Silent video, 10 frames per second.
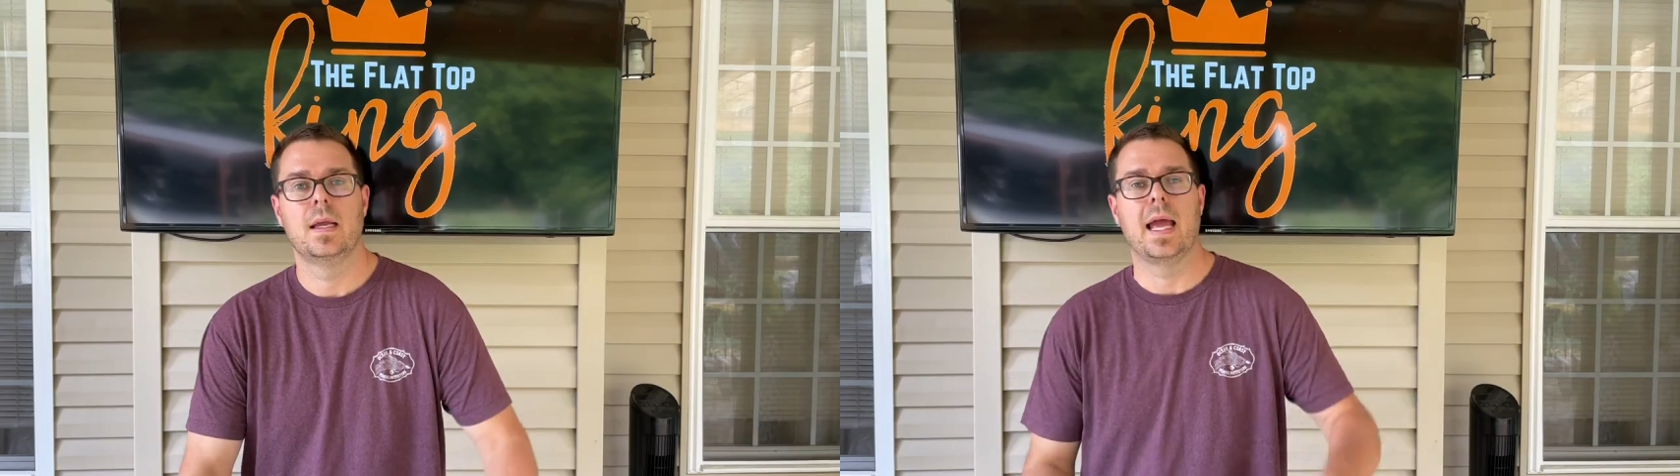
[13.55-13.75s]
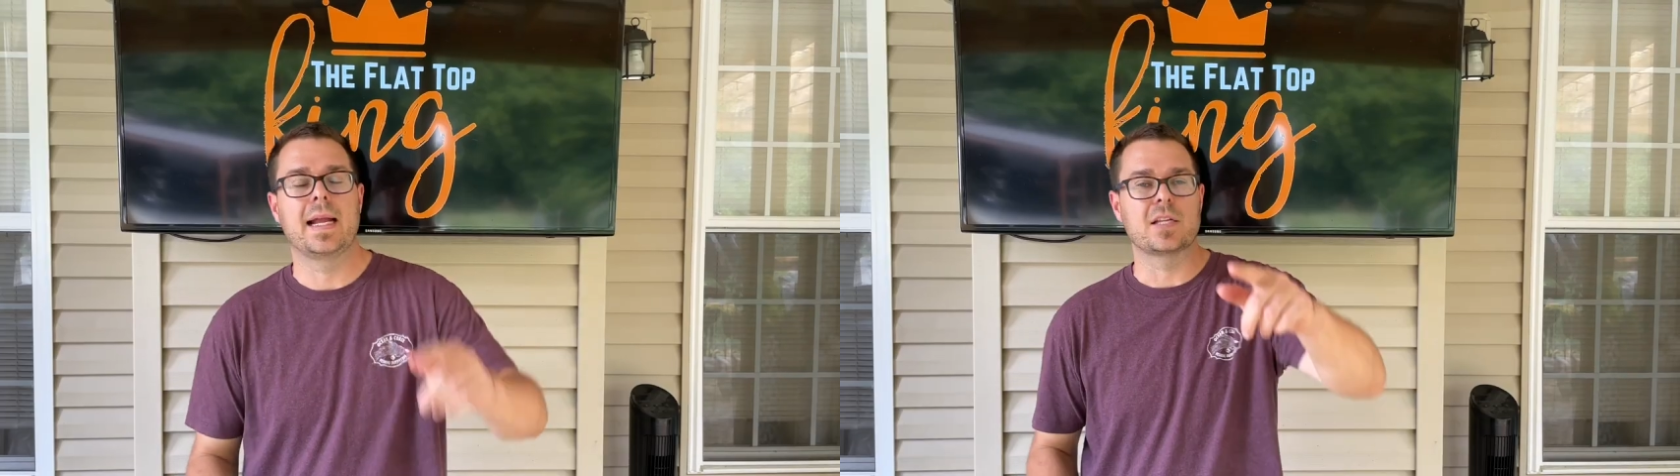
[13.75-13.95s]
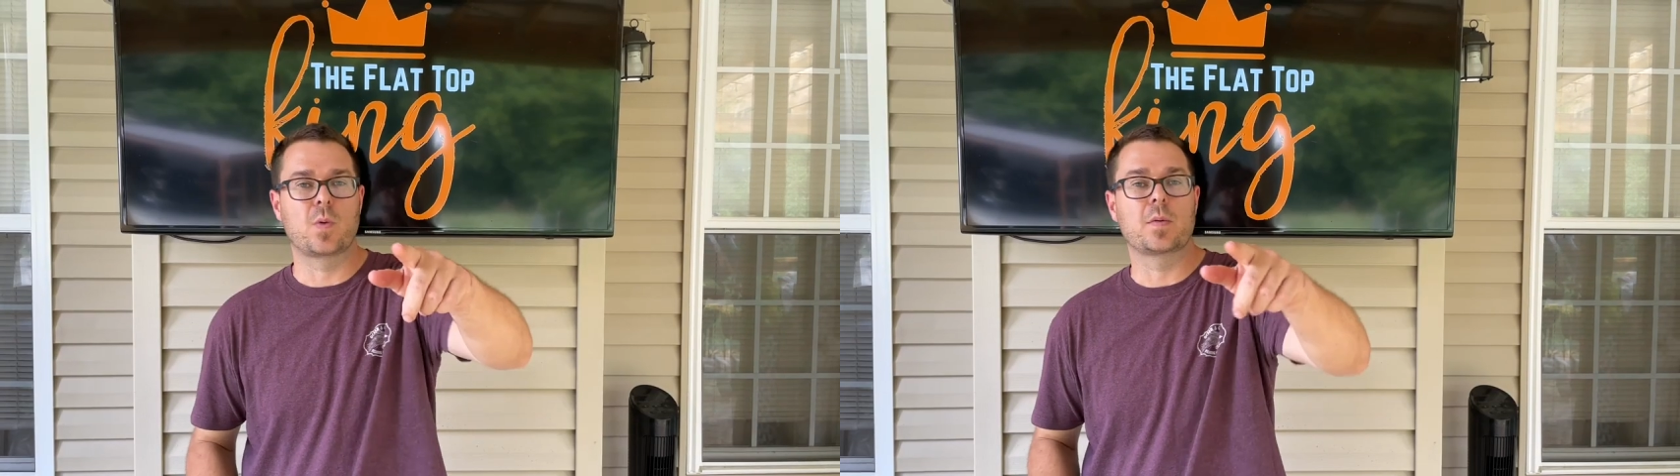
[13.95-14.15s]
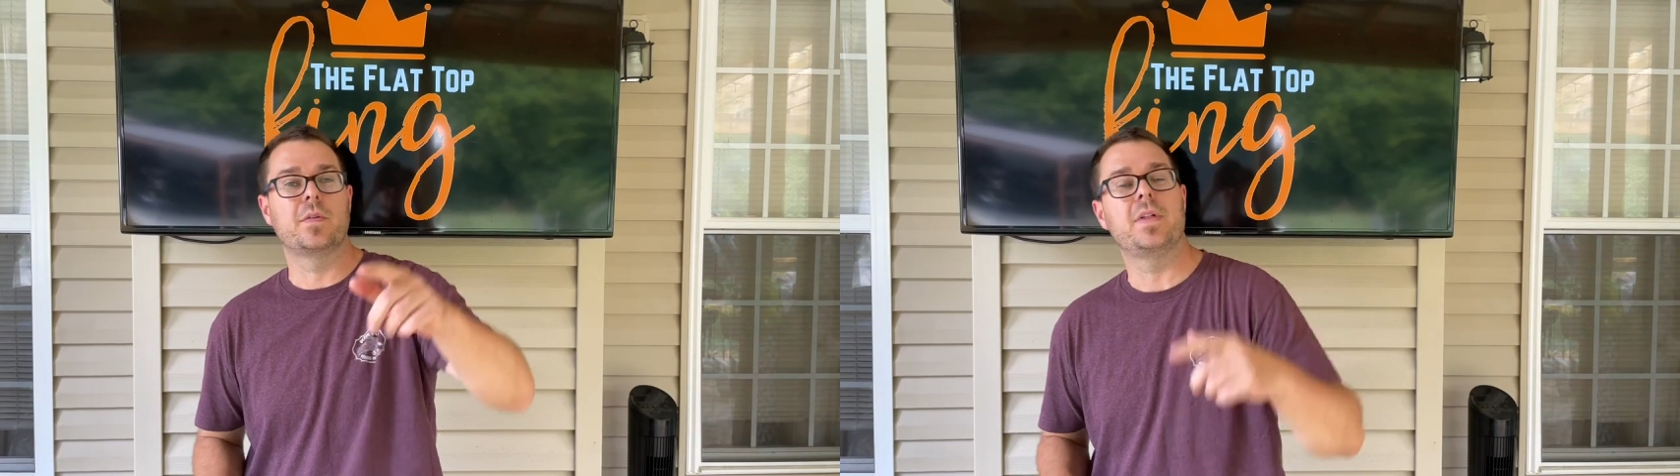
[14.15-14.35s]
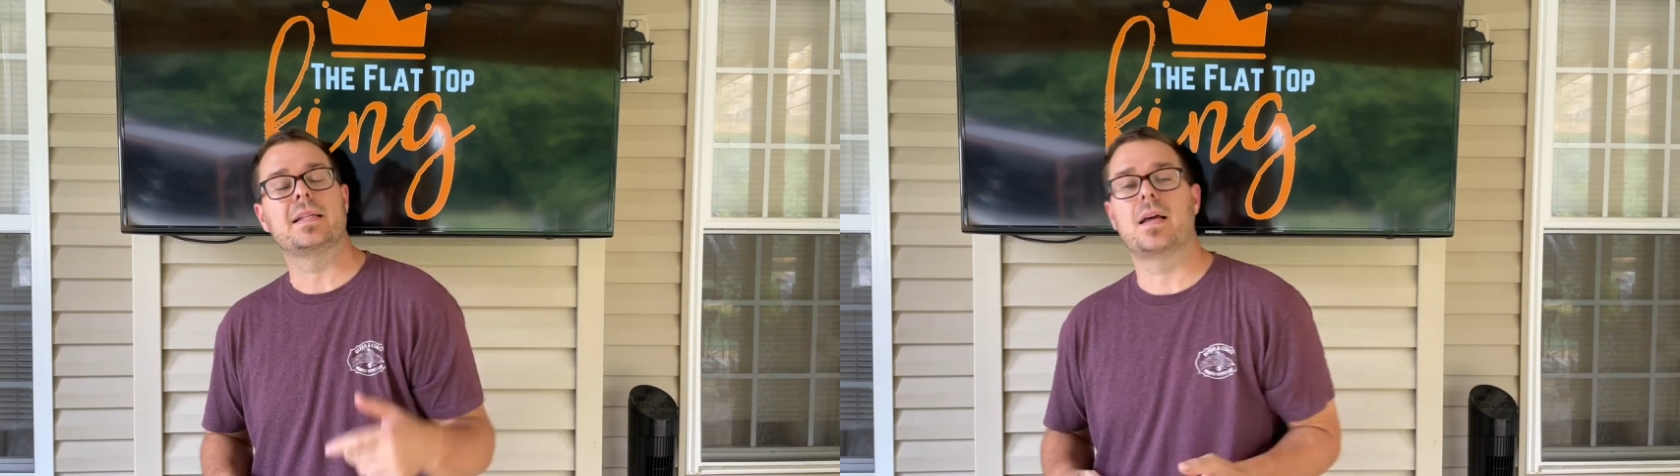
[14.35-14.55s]
Hey guys, welcome to
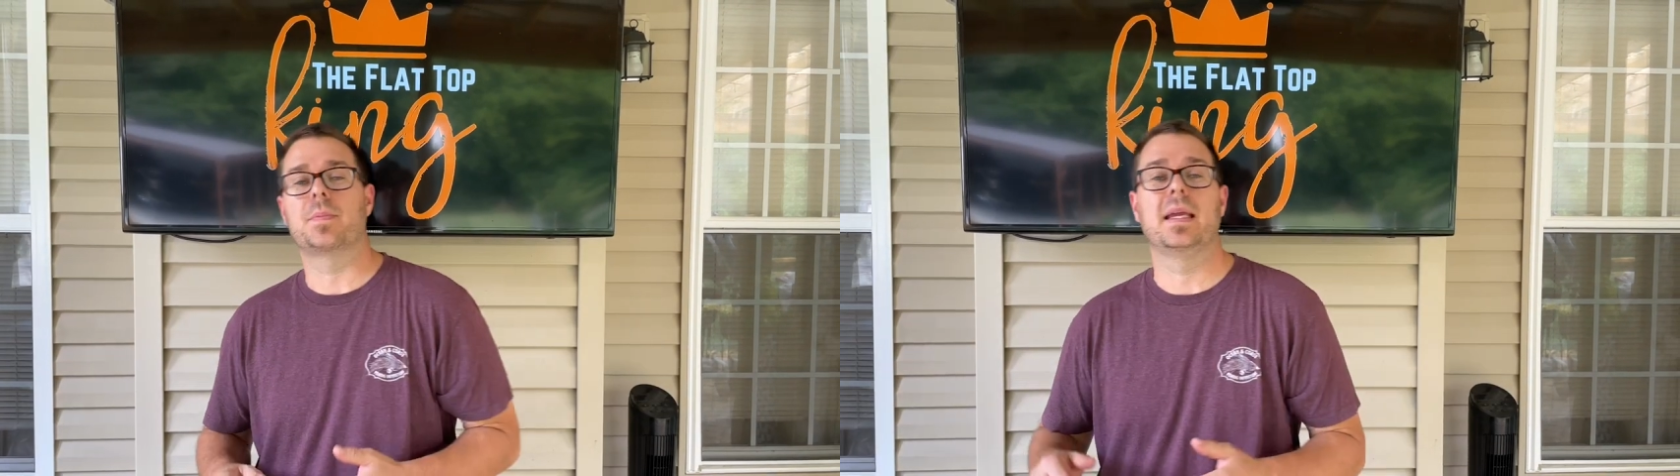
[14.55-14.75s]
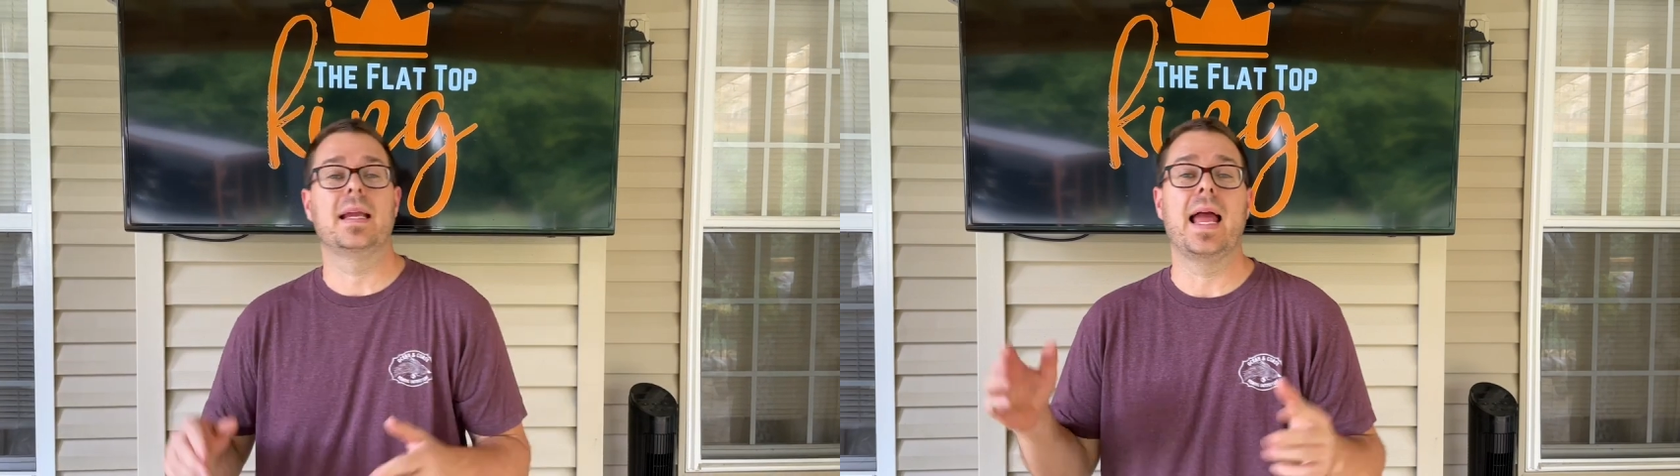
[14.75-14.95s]
Flat Top King.